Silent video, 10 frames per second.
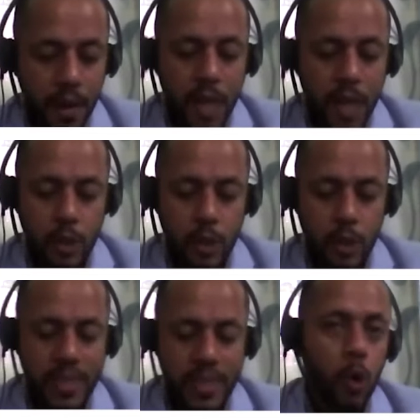So these
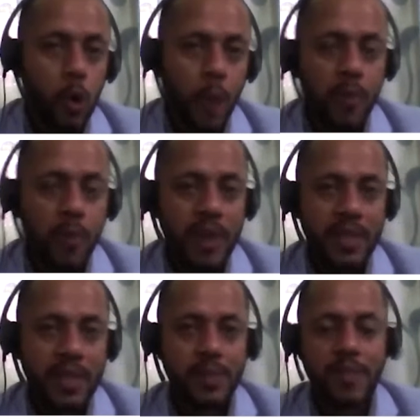co-op work
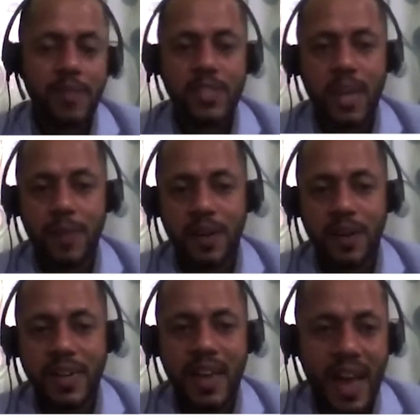terms, which I'm
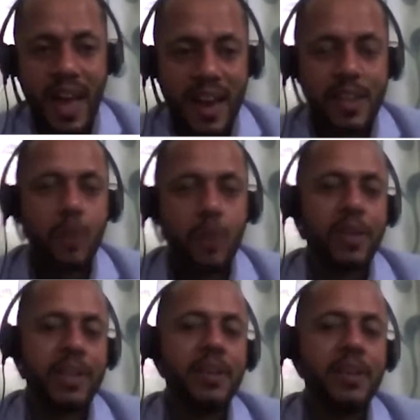currently highlighting over
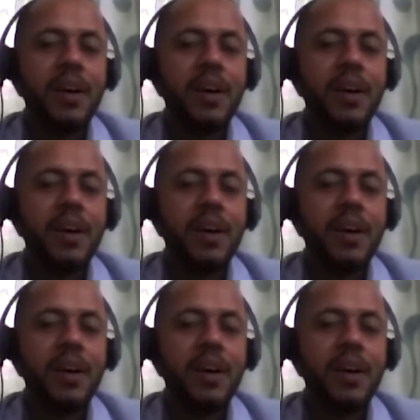here,